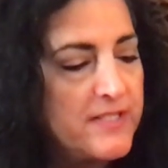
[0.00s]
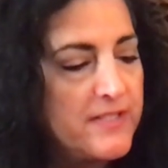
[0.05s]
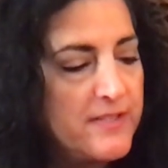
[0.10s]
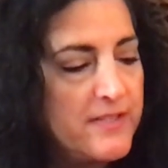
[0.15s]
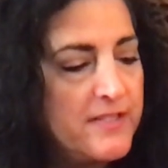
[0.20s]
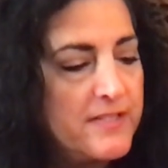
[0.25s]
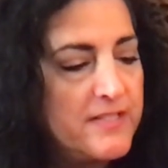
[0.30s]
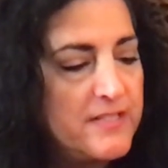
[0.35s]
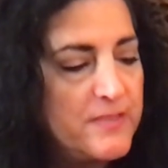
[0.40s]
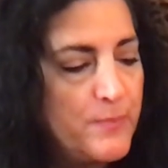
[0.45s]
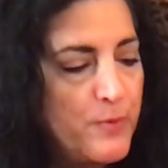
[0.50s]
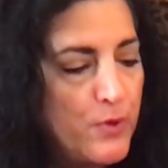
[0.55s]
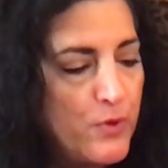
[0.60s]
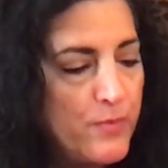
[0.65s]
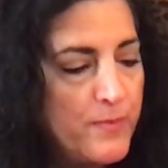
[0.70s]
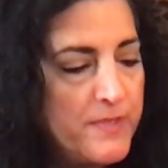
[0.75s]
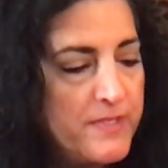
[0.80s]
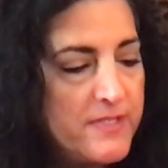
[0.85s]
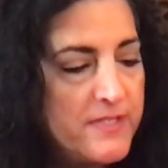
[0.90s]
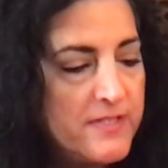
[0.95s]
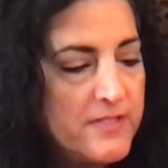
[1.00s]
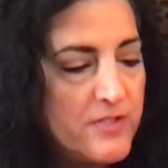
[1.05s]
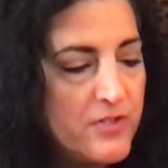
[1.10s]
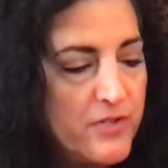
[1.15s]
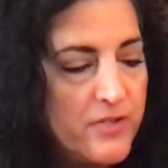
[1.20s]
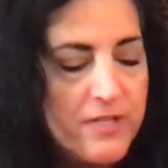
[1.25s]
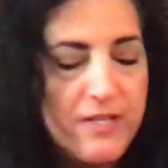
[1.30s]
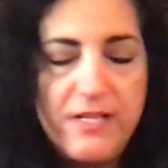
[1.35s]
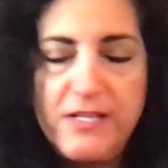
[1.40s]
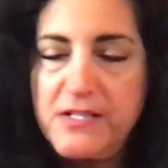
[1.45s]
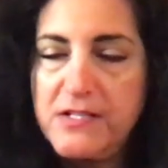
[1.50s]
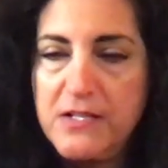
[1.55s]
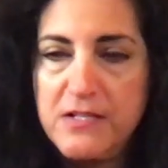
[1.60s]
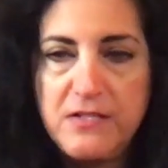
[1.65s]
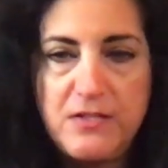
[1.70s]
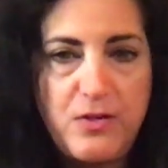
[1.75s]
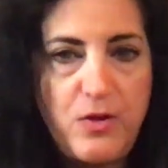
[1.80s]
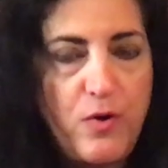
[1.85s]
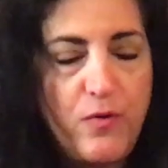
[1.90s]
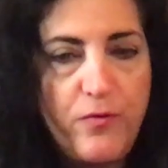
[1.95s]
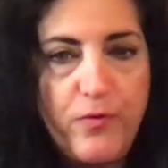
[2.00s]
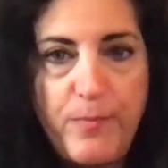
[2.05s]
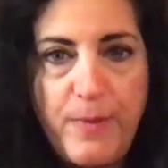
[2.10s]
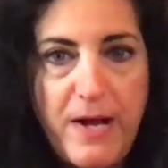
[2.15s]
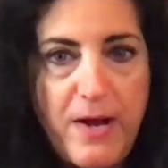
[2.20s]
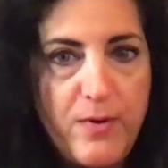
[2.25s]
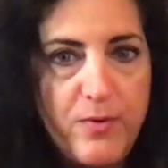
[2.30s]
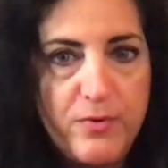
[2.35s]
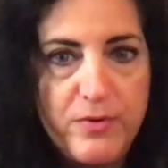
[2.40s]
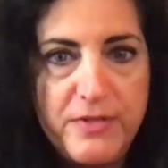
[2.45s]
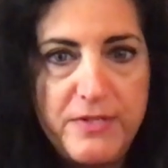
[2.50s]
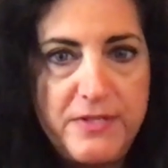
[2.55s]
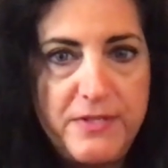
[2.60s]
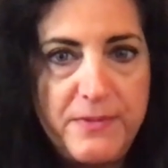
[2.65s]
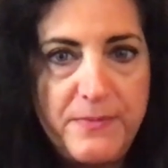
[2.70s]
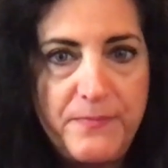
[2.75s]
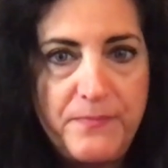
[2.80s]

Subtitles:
The spearmint is good. It doesn't overpower it.